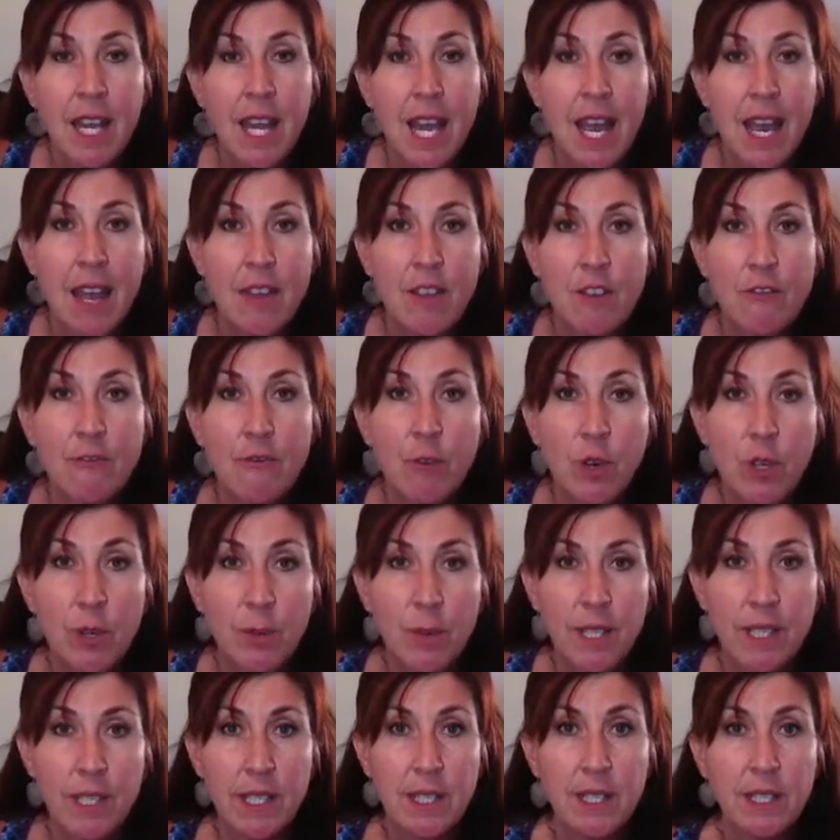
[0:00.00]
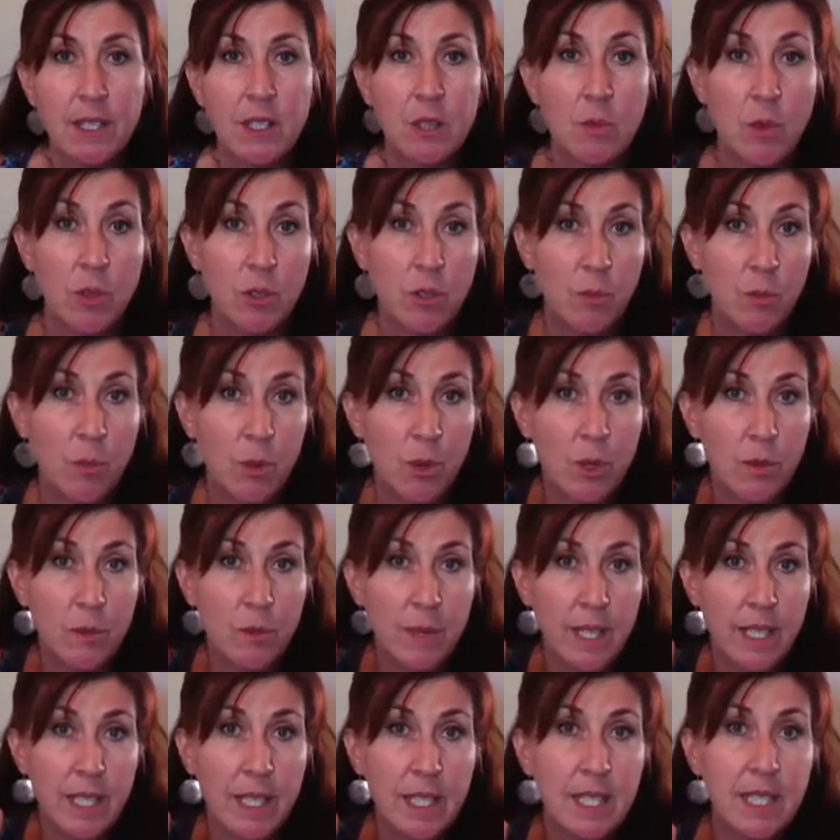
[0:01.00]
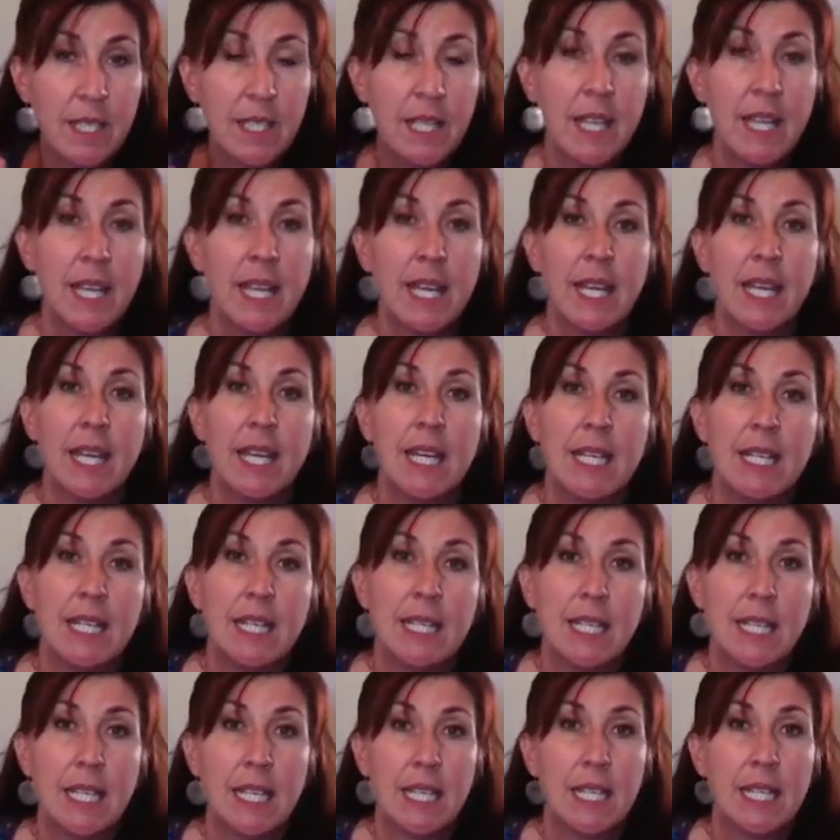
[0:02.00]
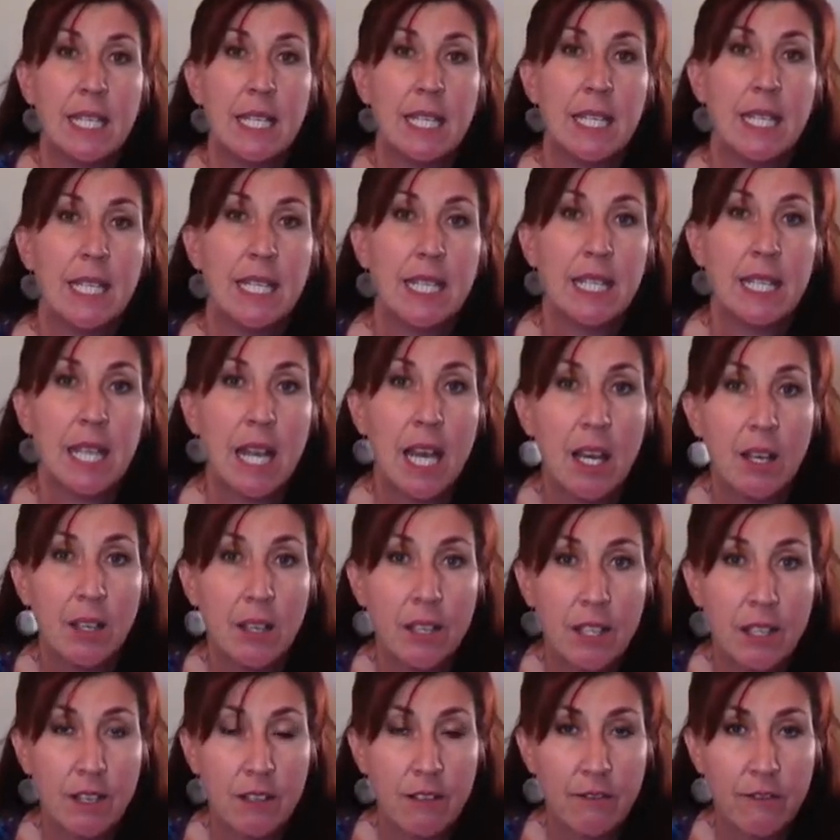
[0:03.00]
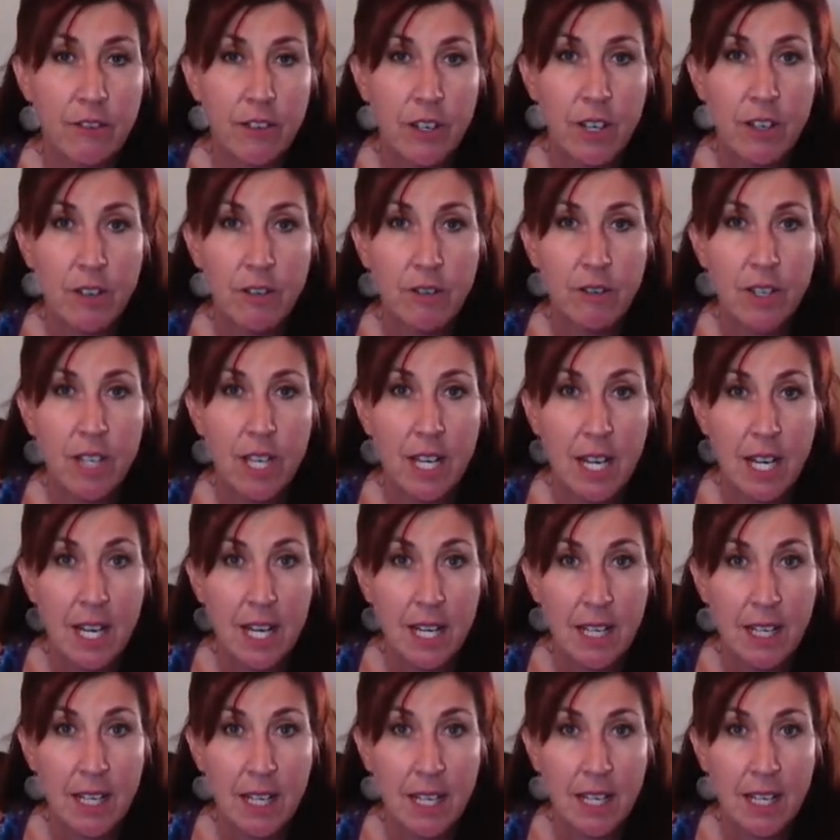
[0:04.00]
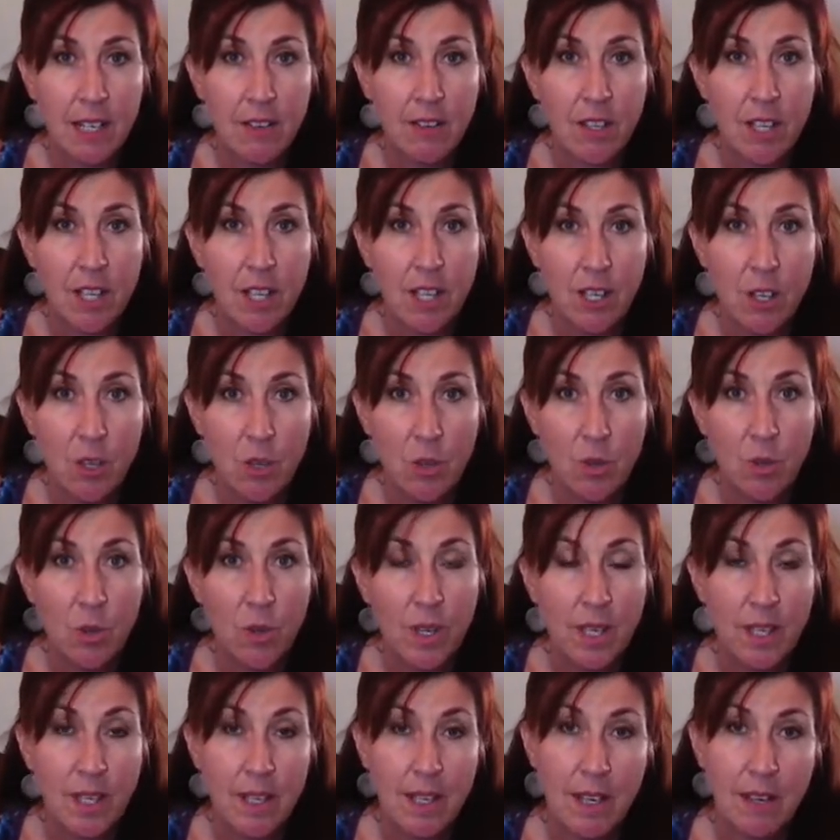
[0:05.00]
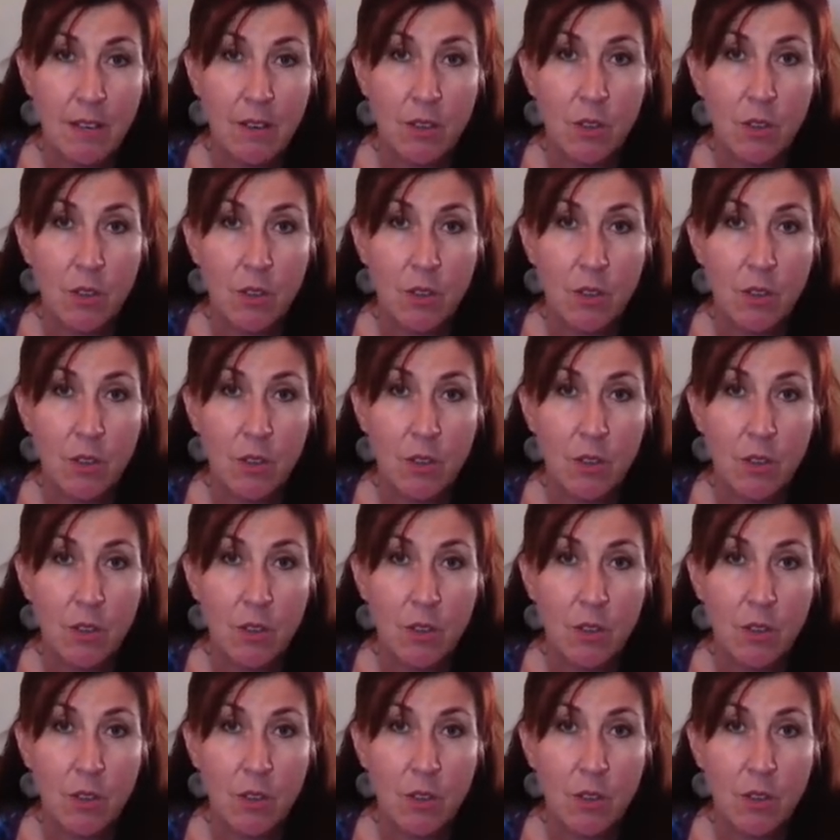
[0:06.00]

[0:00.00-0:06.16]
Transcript: And the fourth reason is the most important reason, is it is healthier for you than anything that you can get at